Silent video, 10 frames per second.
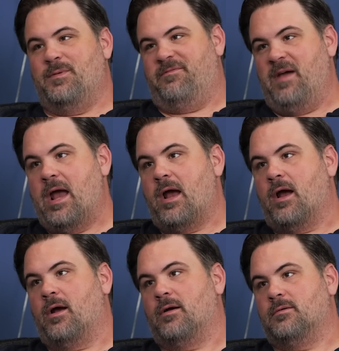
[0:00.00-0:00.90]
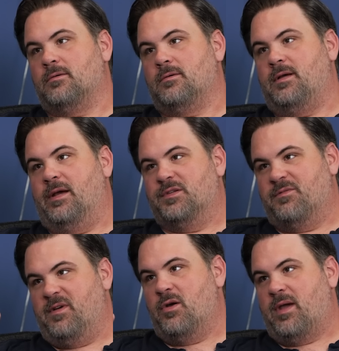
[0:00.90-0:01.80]
To be fair, it was a
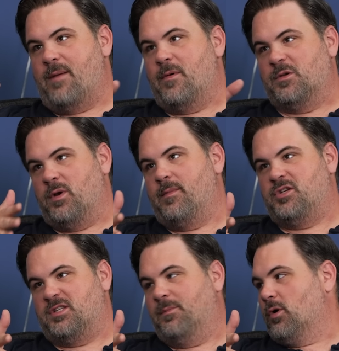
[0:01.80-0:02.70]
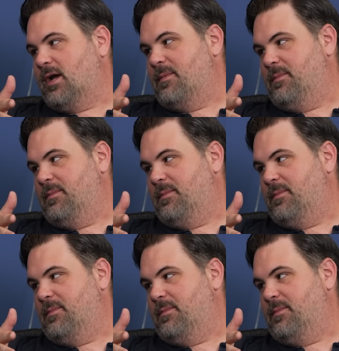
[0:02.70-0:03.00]
video game that was pretty much just a board game.